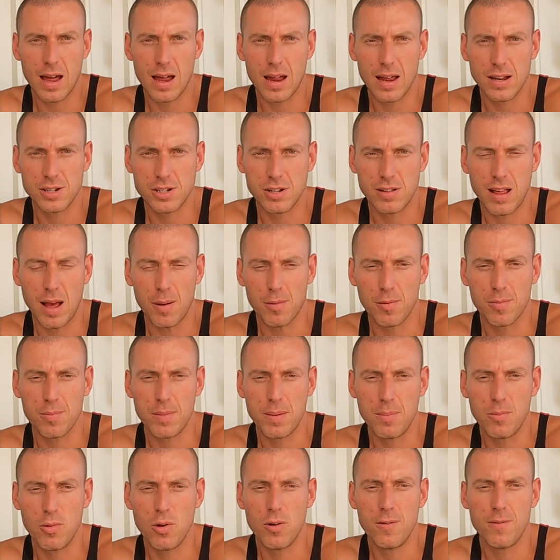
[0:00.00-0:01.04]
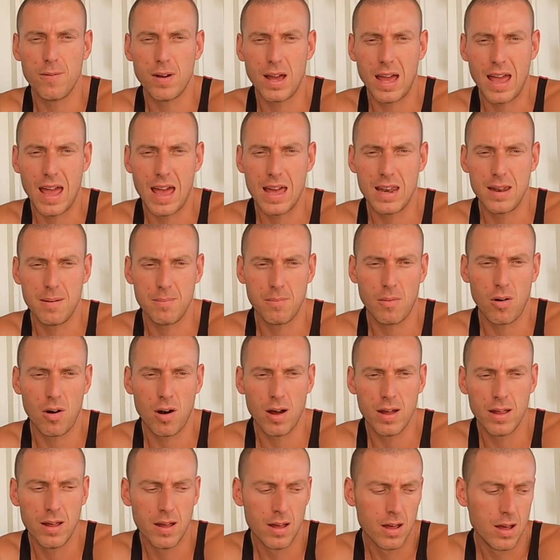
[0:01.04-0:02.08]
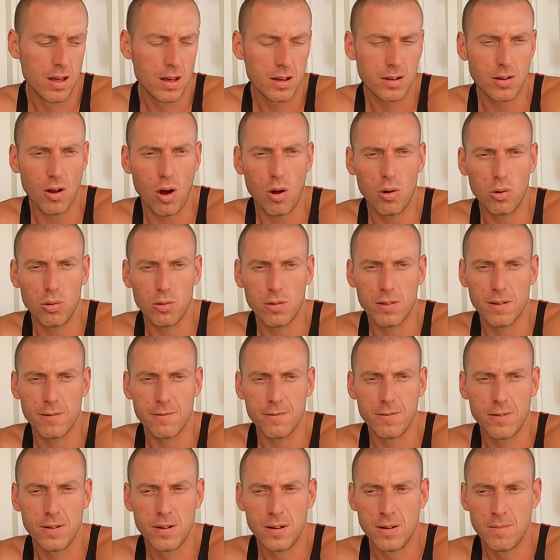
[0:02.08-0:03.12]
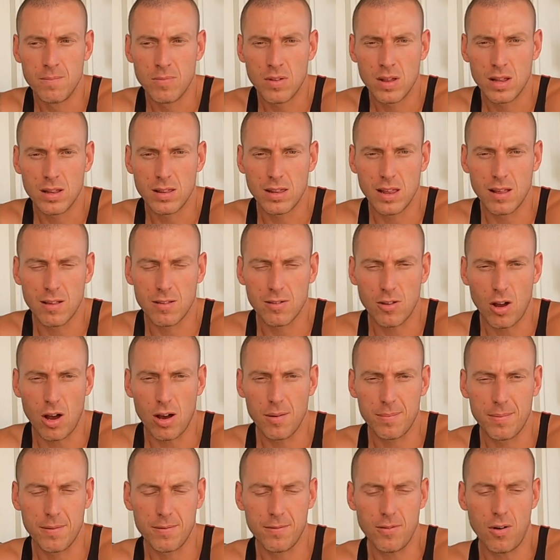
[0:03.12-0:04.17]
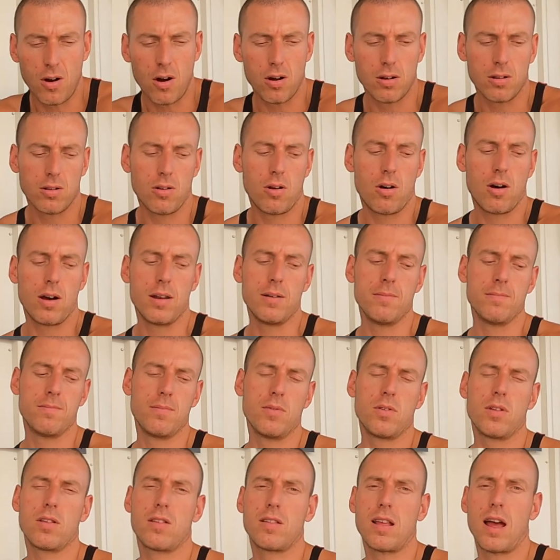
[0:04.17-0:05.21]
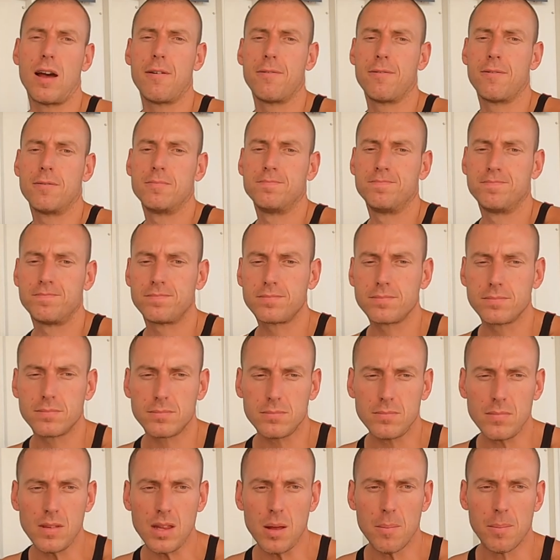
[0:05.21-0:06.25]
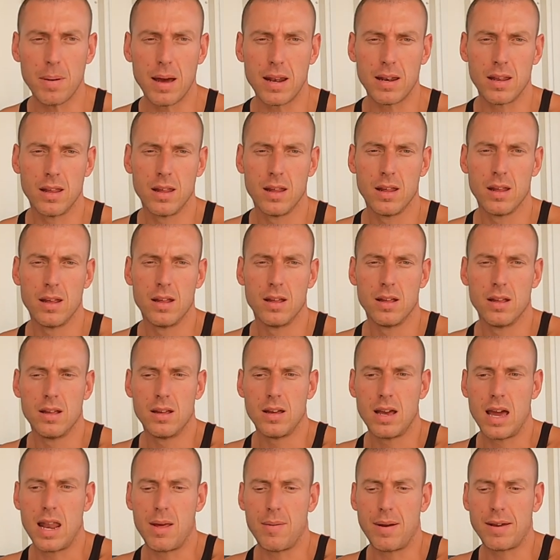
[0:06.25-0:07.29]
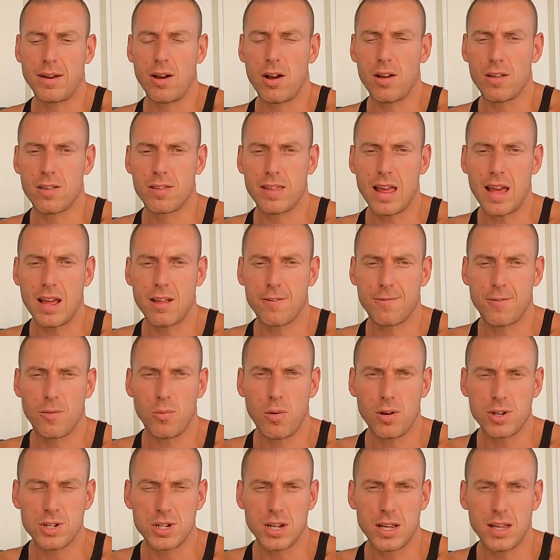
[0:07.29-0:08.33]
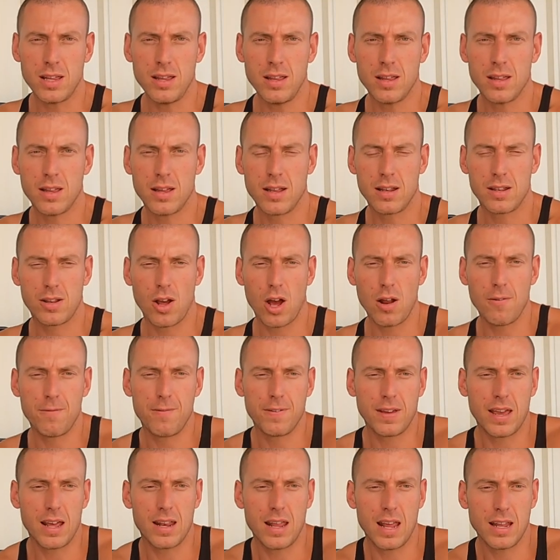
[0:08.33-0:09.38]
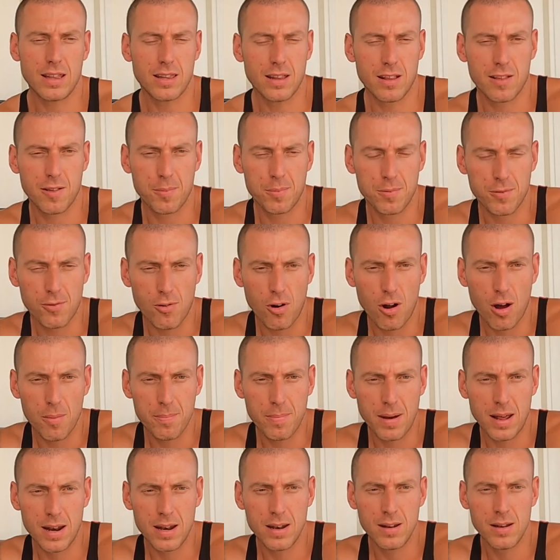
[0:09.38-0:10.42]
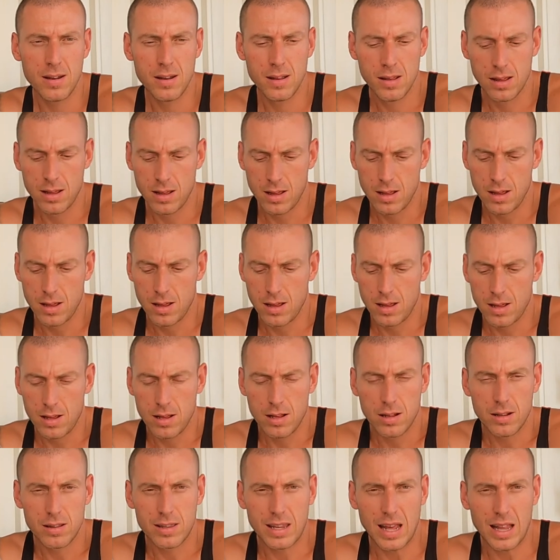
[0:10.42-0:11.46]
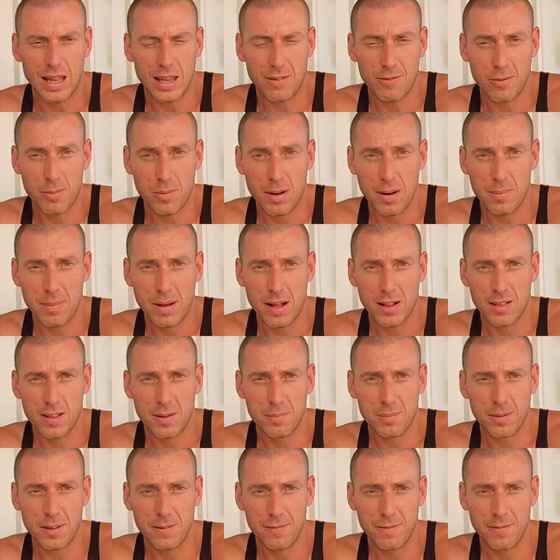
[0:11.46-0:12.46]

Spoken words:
It just helps me move ahead in my goals of this type of online stuff. But anyway, guys, thanks for watching. Don't forget, hit the subscribe button. Tell everyone about Simply